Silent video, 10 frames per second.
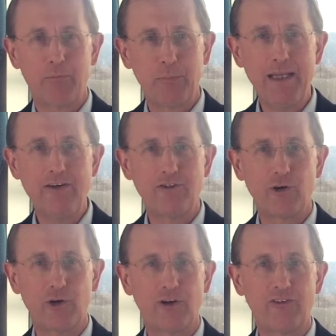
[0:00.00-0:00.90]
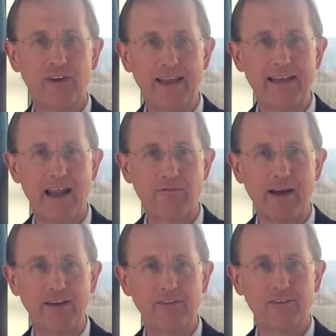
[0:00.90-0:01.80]
Please join us in that
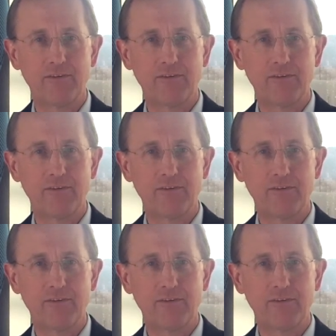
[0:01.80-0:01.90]
race.